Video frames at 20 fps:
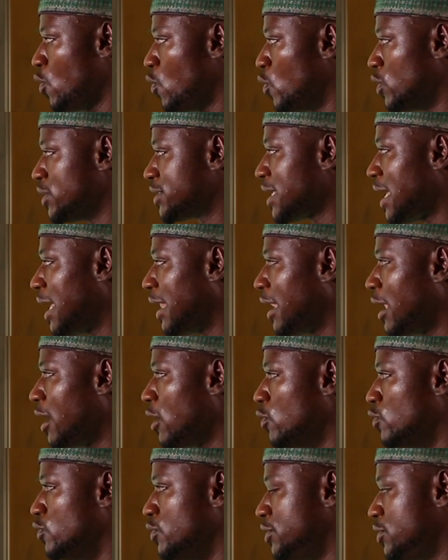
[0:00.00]
was
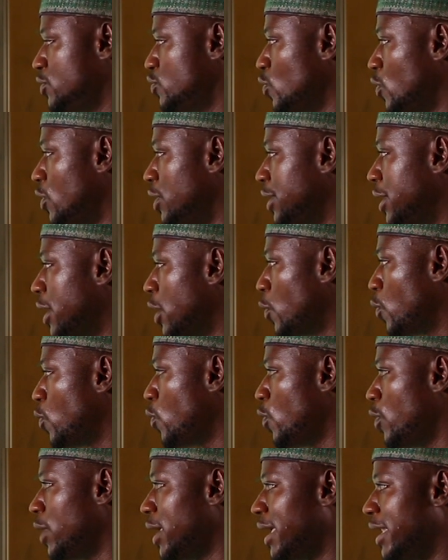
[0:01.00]
allowed to
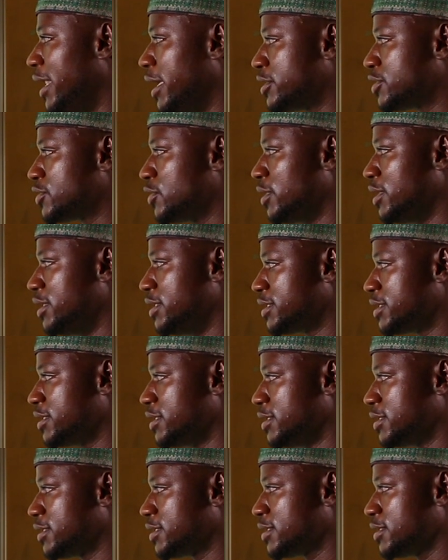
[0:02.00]
undergo
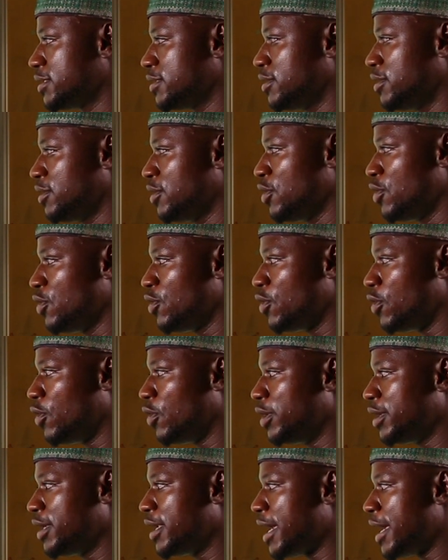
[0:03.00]
electrolysis
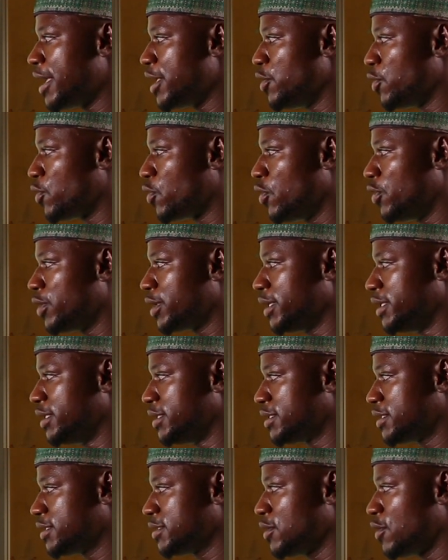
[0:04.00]
under a
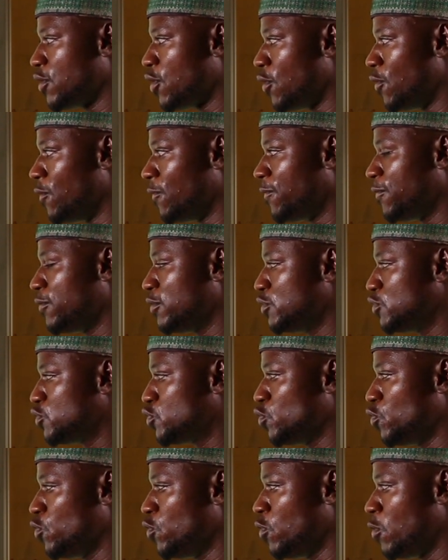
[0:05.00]
current of
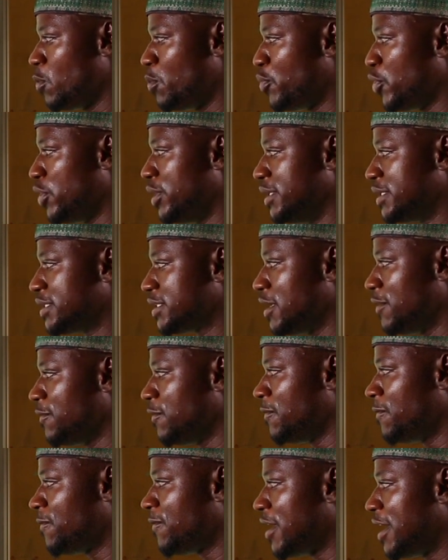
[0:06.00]

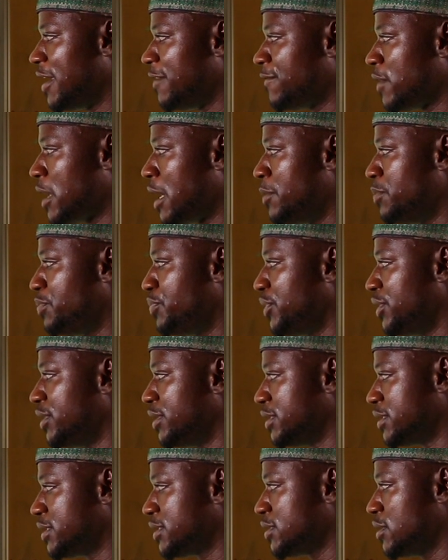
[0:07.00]
2.75
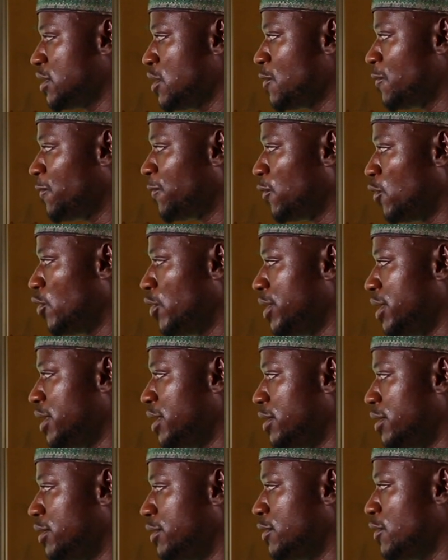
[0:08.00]
amperes
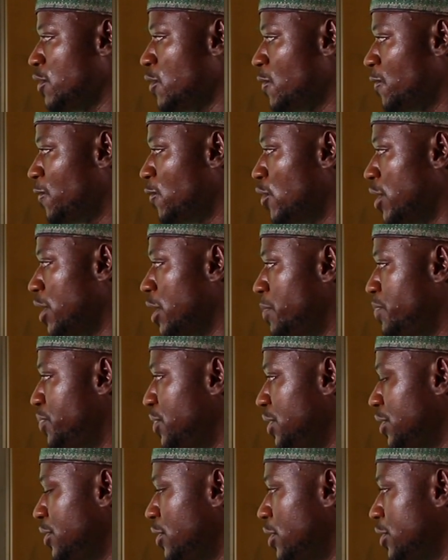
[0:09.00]
flowing for a
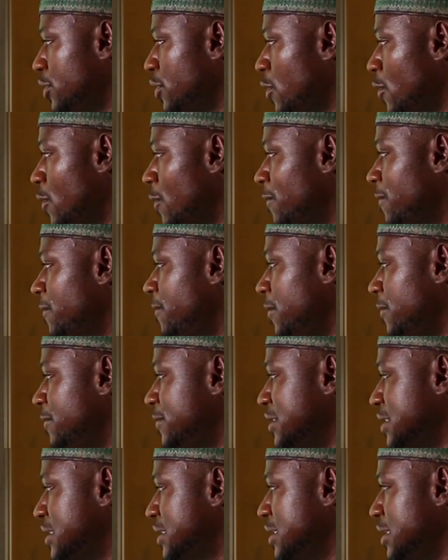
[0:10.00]
period of
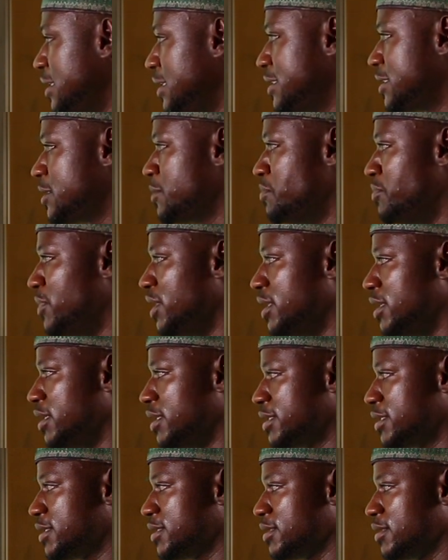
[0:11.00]
56
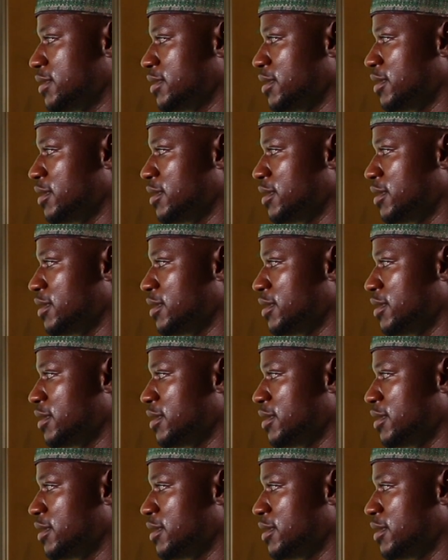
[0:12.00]
minutes.